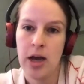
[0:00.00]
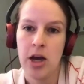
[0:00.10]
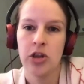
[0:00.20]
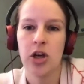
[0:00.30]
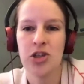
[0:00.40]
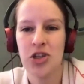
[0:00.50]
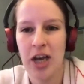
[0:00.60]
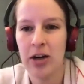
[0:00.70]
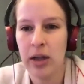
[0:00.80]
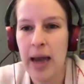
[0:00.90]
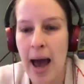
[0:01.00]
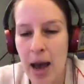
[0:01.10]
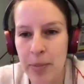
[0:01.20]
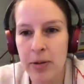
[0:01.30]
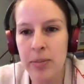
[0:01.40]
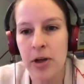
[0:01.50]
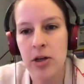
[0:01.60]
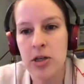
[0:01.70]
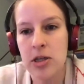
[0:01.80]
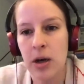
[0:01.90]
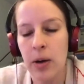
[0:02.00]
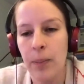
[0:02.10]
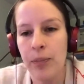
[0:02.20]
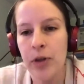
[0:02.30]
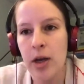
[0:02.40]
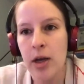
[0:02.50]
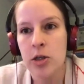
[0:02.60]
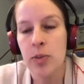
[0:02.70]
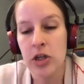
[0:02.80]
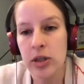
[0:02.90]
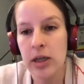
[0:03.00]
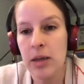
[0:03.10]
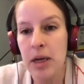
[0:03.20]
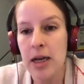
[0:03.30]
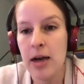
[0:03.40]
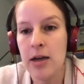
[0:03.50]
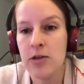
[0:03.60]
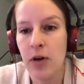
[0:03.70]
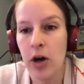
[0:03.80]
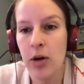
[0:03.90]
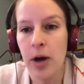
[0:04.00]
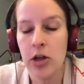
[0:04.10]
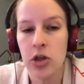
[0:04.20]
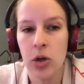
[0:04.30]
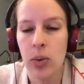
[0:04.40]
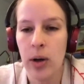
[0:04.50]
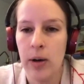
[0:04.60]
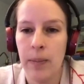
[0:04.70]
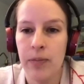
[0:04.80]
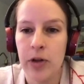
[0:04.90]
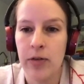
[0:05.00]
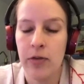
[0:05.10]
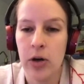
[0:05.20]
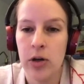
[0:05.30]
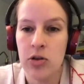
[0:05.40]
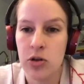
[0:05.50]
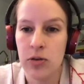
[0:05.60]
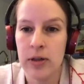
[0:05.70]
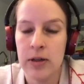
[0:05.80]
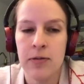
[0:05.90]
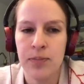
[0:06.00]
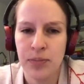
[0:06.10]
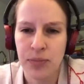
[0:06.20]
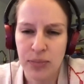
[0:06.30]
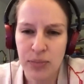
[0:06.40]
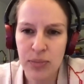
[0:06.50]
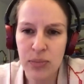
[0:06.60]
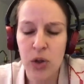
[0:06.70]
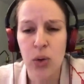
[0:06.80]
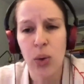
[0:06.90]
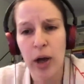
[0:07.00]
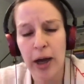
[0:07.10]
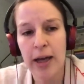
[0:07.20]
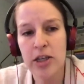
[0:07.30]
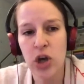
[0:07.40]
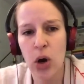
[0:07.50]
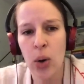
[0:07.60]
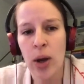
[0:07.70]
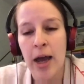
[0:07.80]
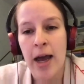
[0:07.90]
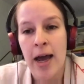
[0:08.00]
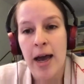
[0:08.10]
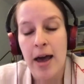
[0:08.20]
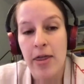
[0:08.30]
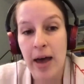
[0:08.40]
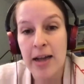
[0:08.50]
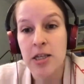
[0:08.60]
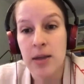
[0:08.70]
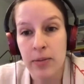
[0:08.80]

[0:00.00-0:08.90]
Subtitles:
doesn't generally happen because especially media is very much, very conservative. So that's